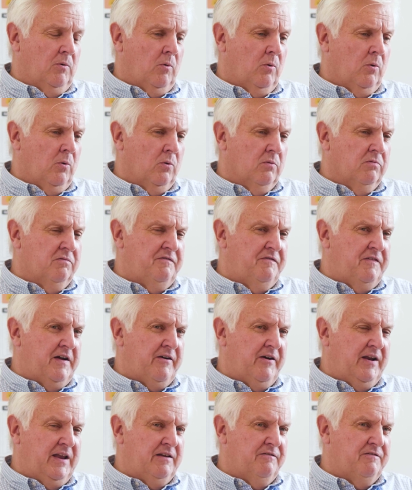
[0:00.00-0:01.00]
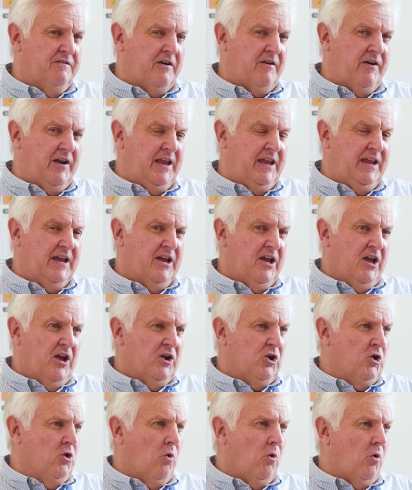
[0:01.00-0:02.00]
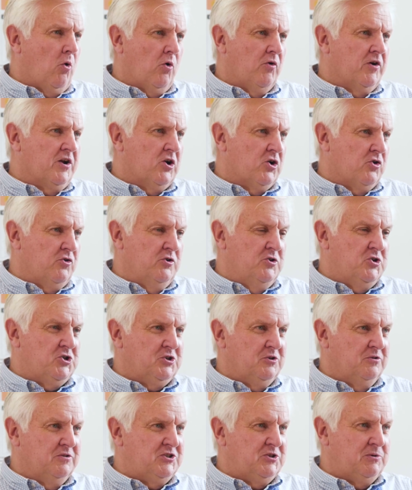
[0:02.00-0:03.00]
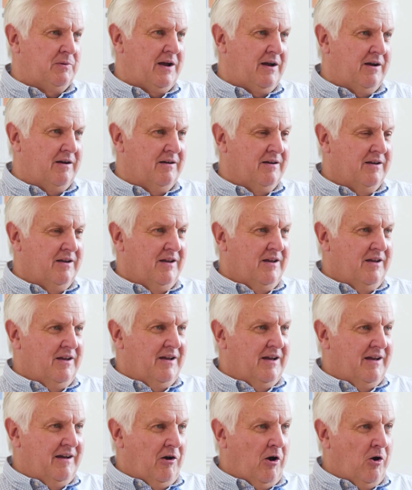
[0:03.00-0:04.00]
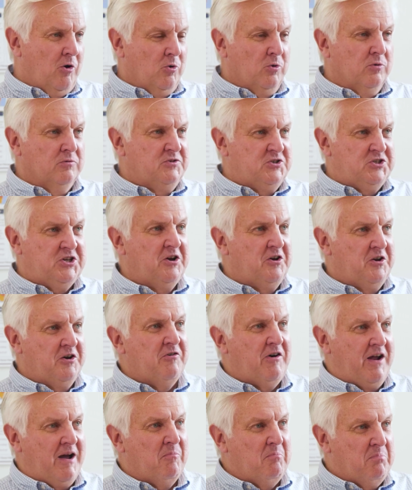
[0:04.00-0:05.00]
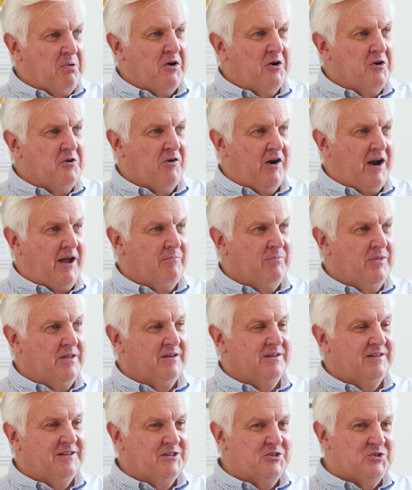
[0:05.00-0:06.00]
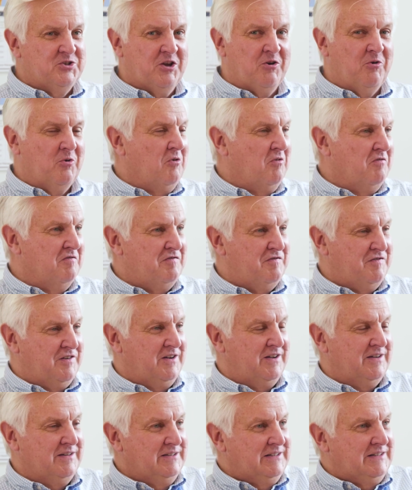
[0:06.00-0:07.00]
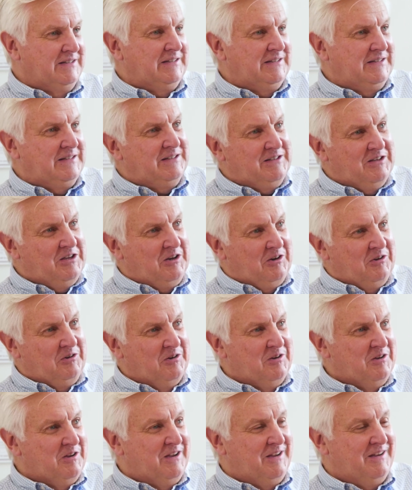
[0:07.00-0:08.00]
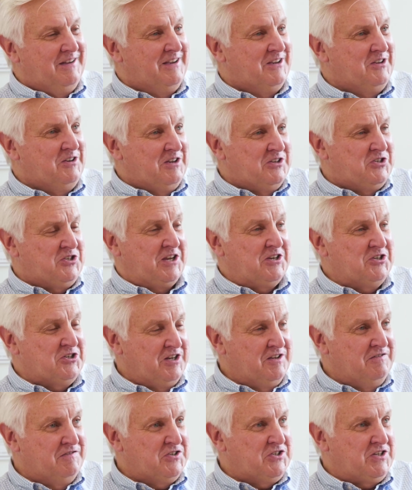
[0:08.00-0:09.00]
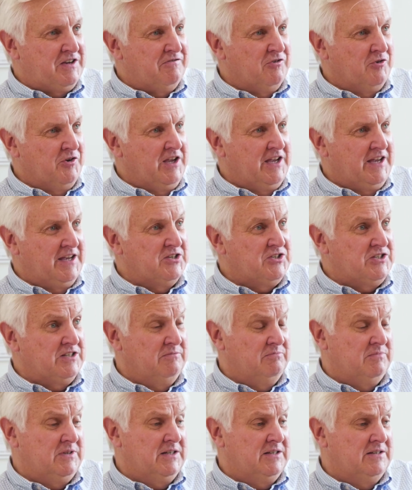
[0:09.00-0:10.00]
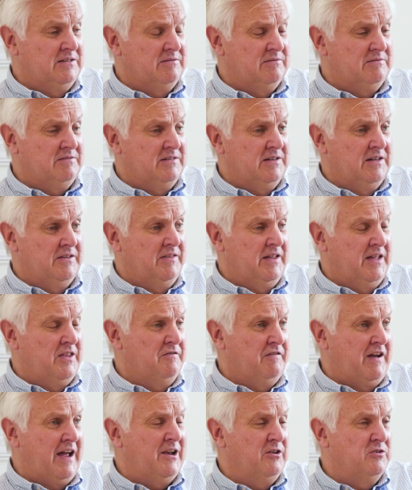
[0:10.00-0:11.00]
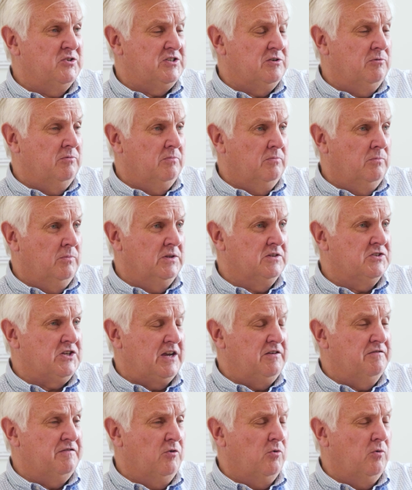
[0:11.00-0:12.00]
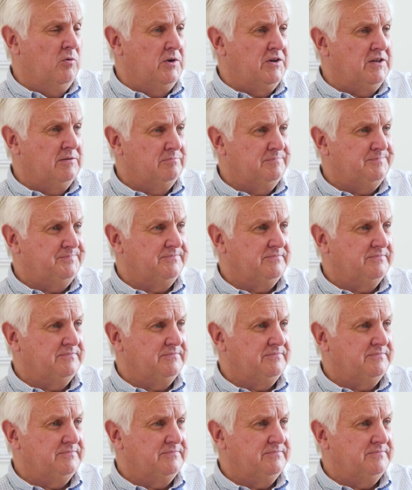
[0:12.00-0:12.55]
all very, very core and crucial to our whole turnaround program that has gone on for, essentially for several years, and they're the values that we'll take forward.